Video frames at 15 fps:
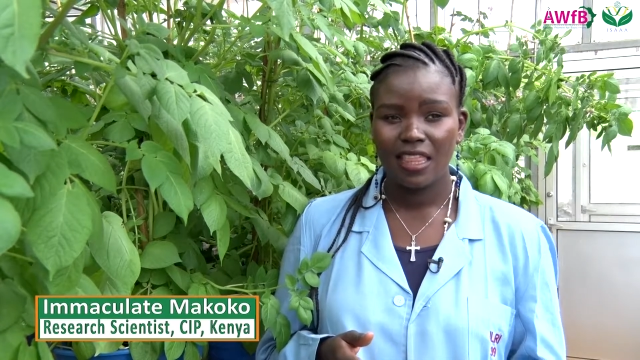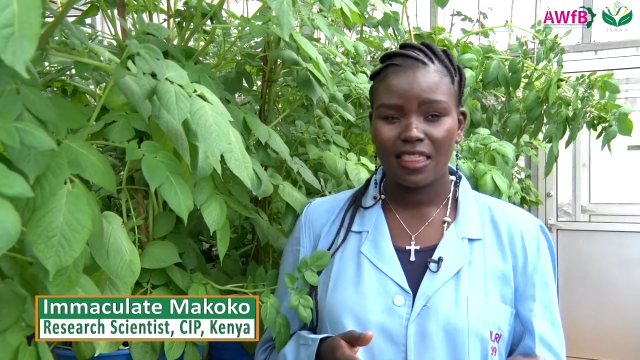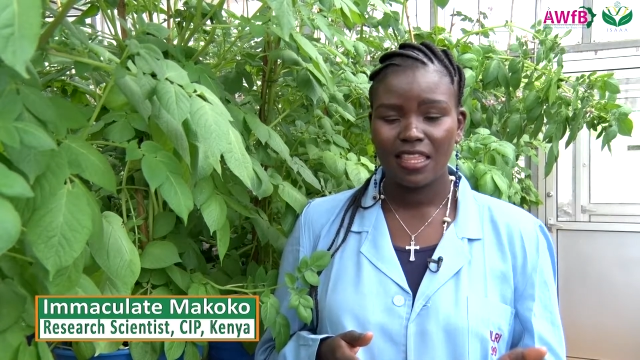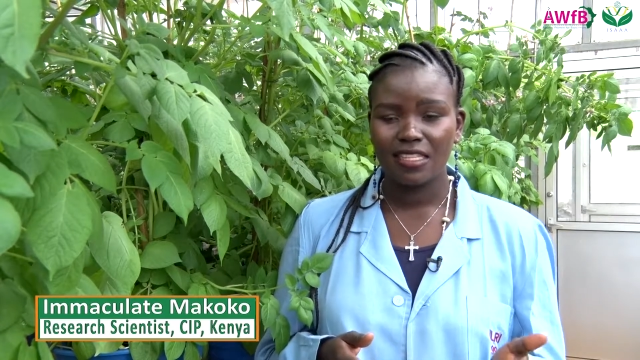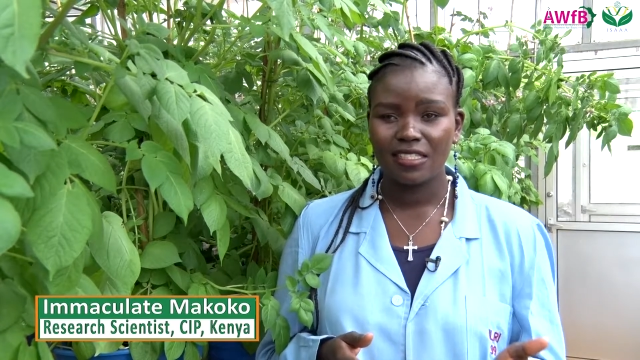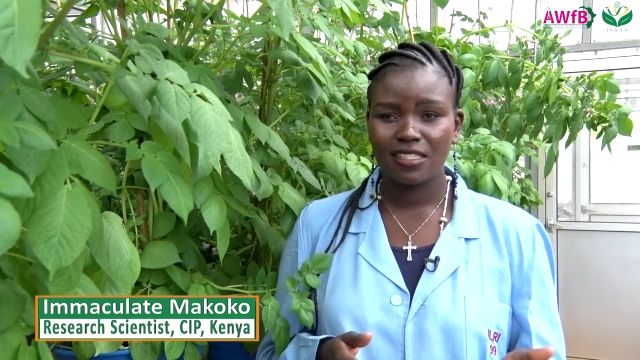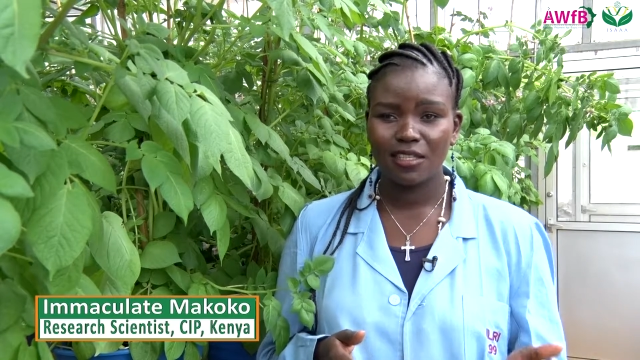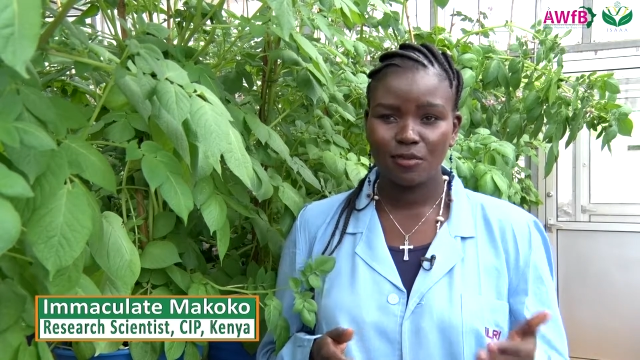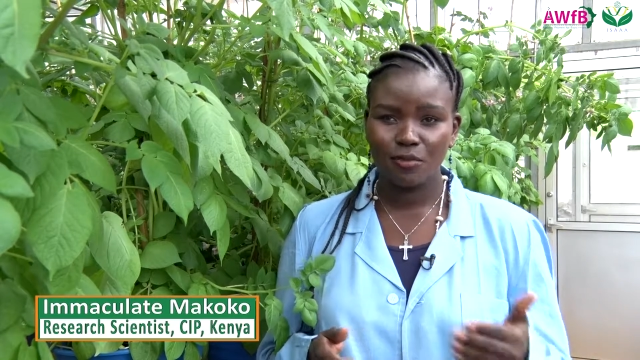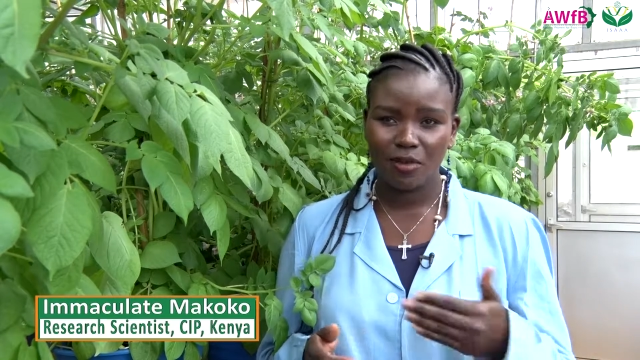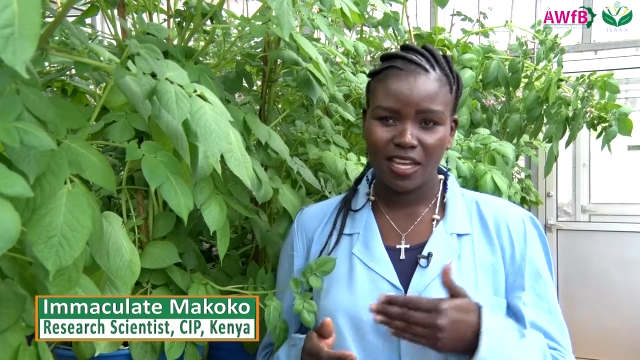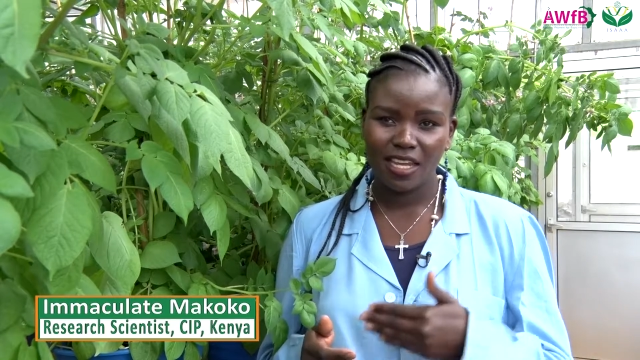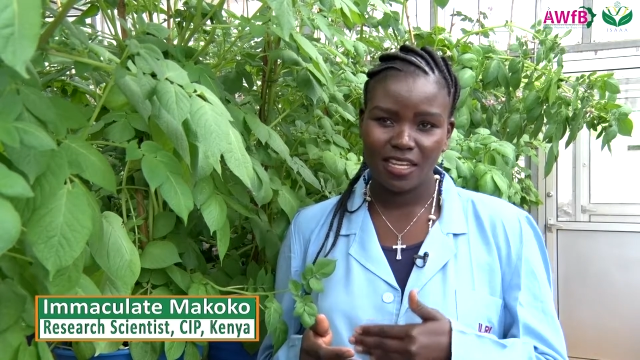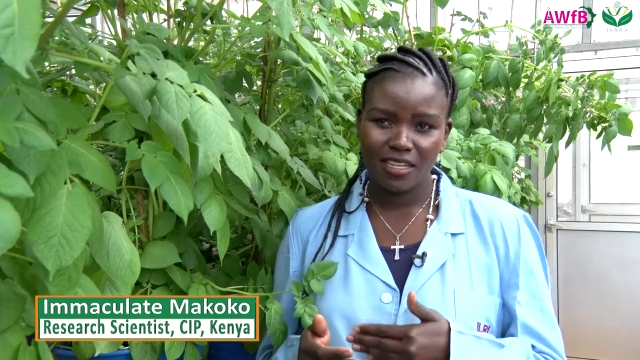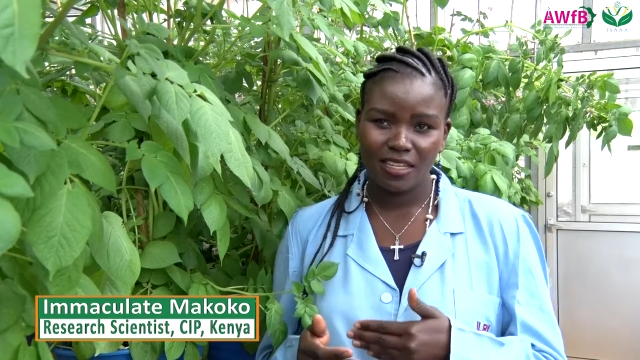They're still
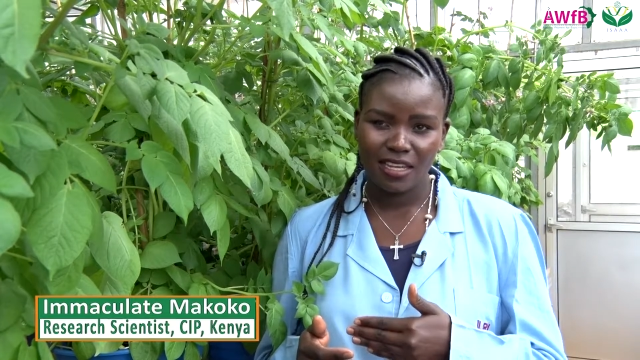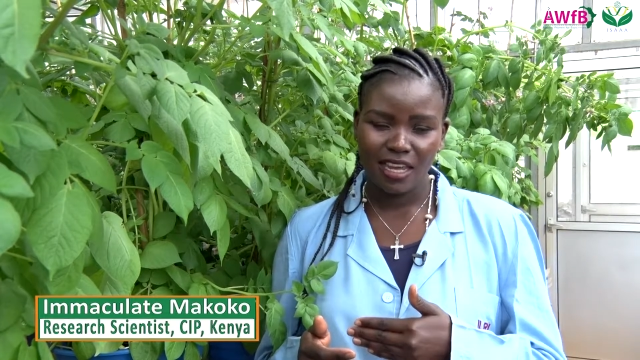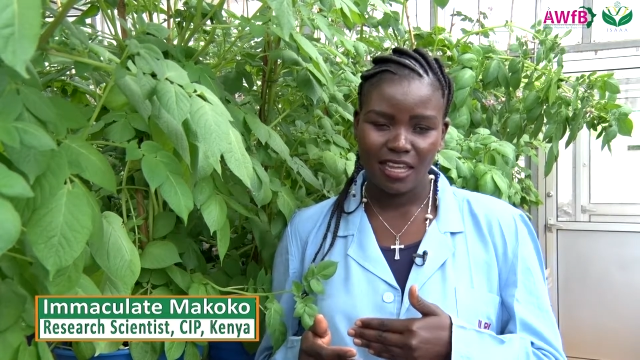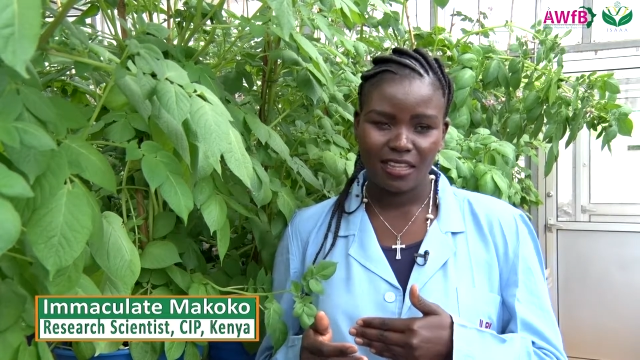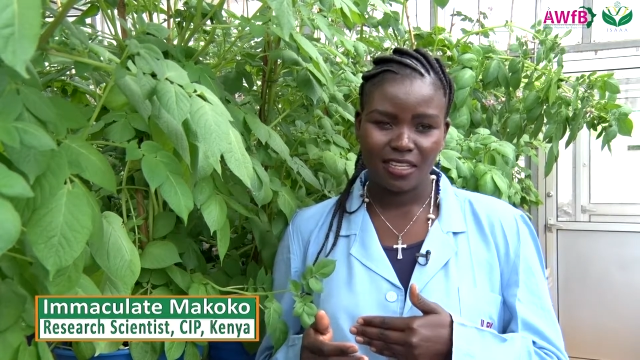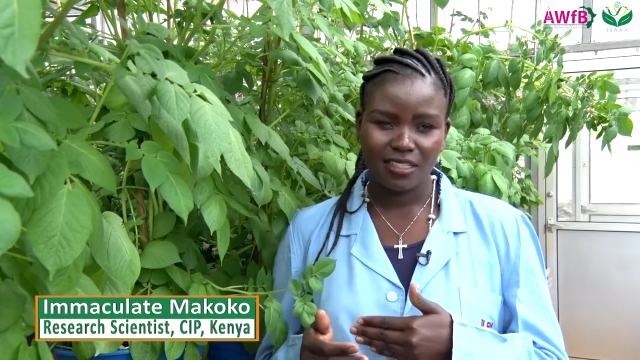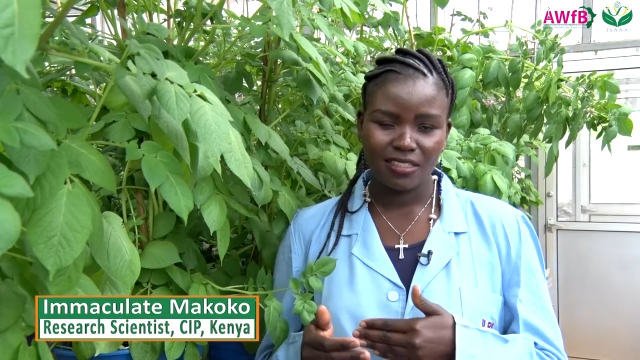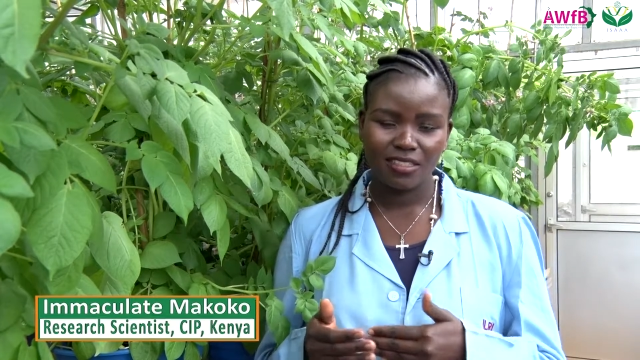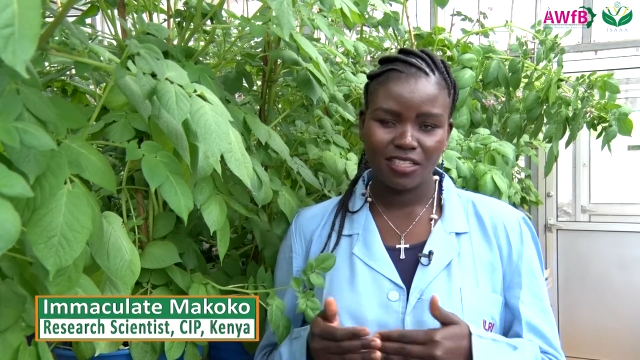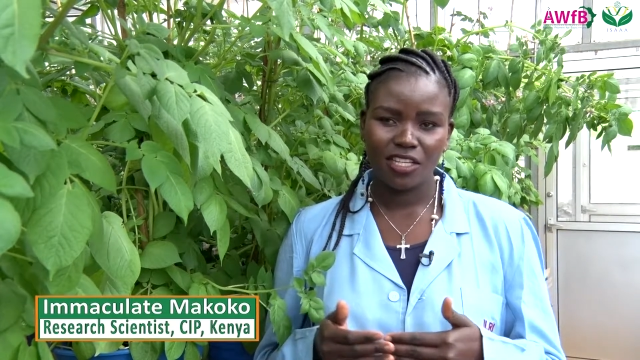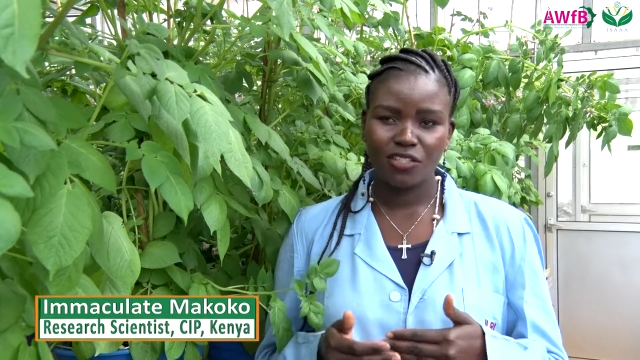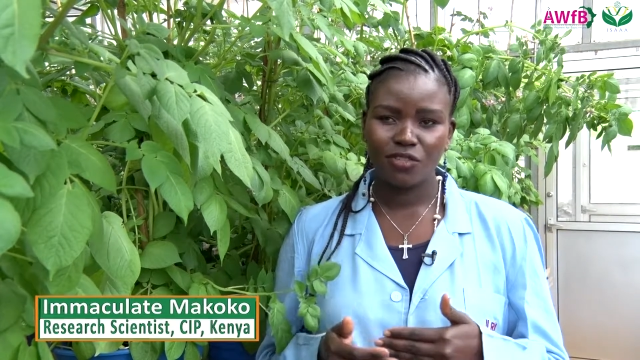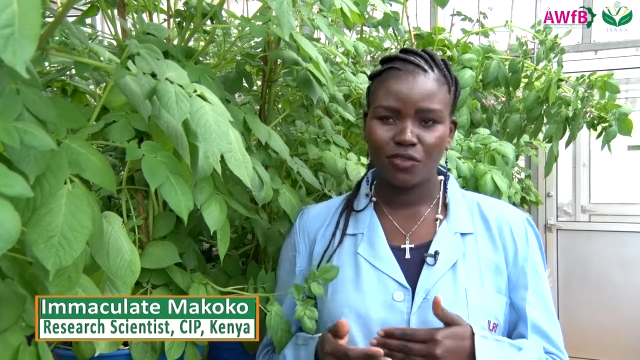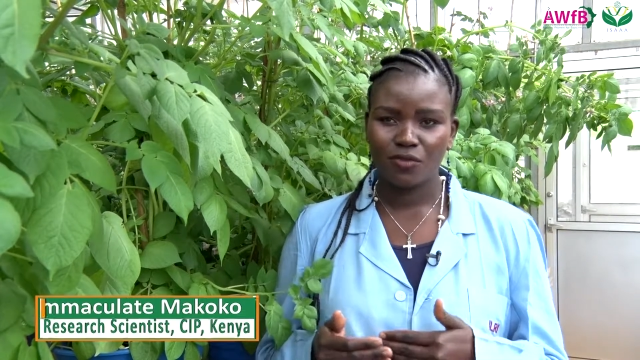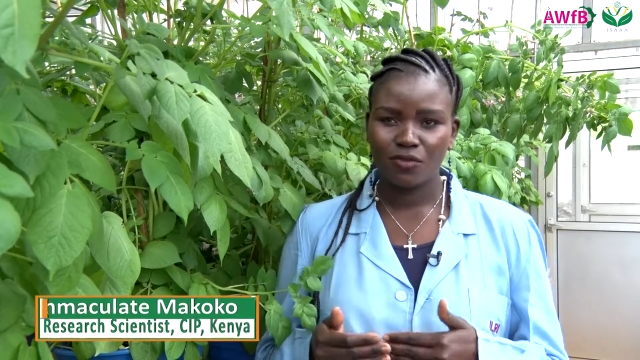way at the
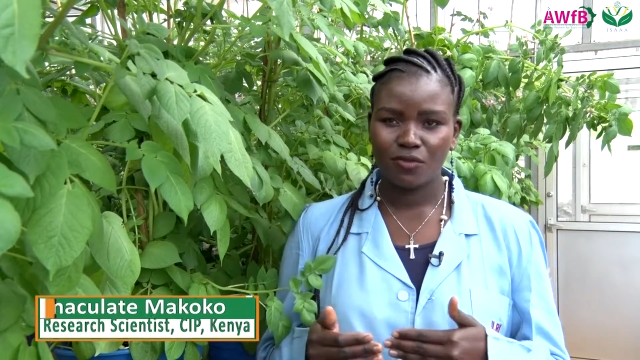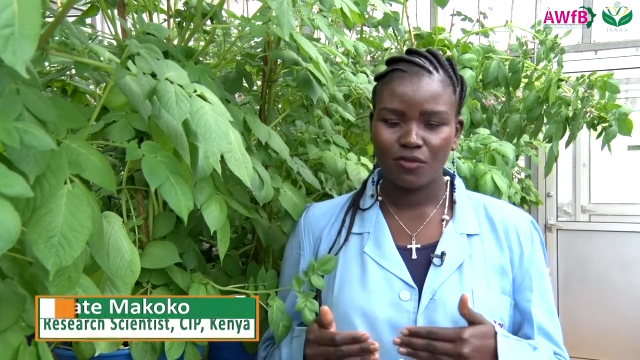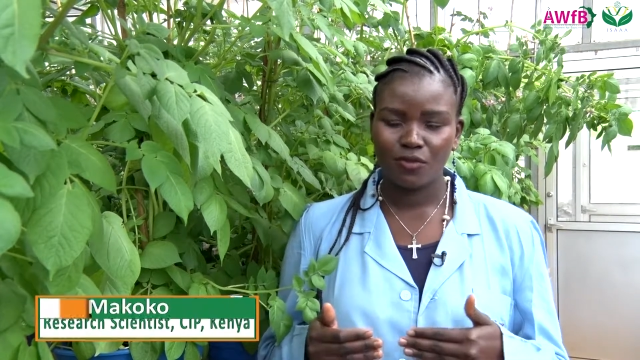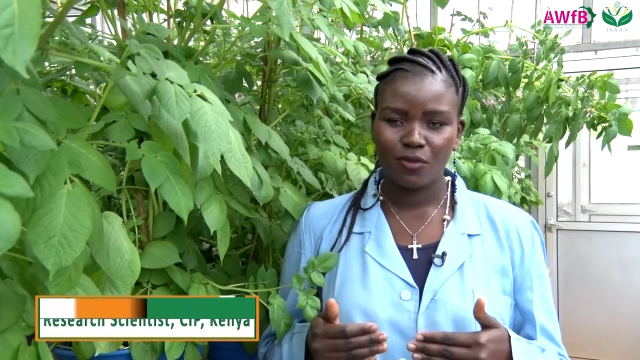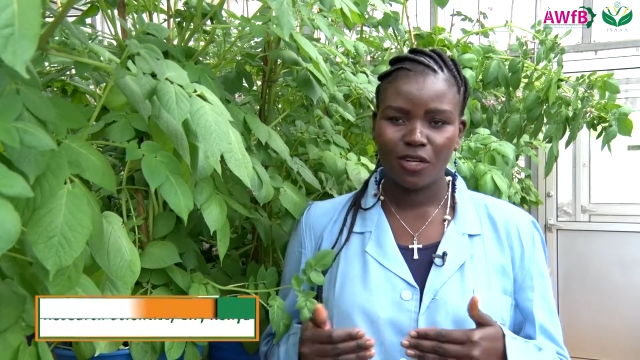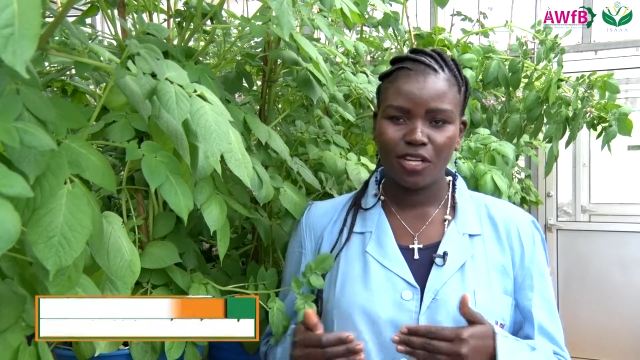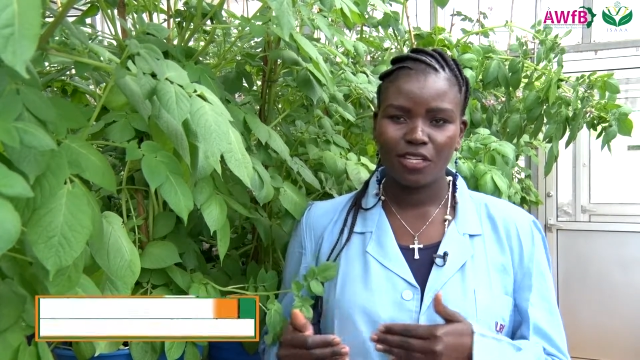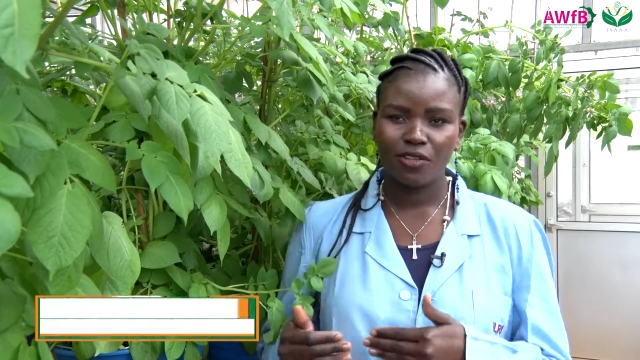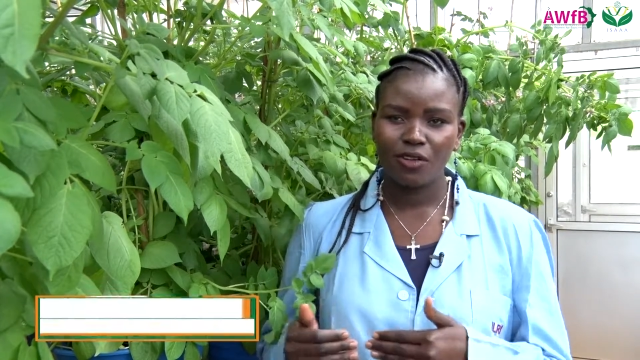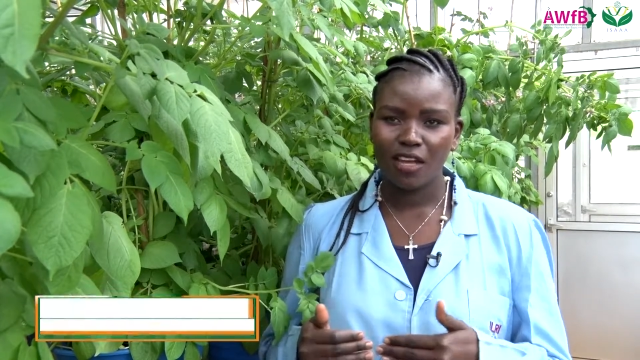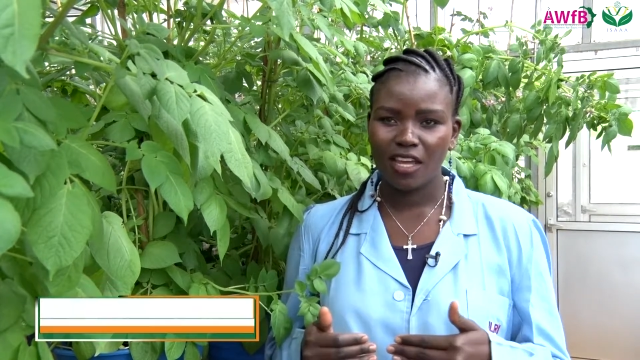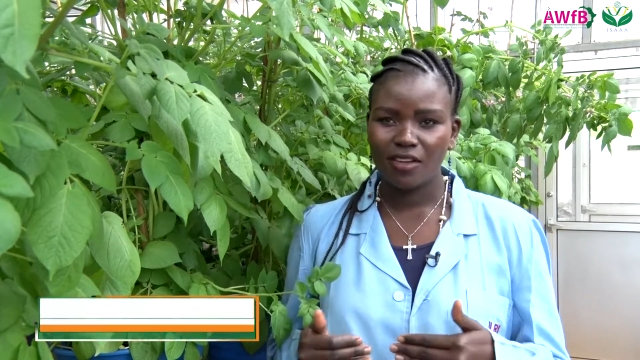stage of molecular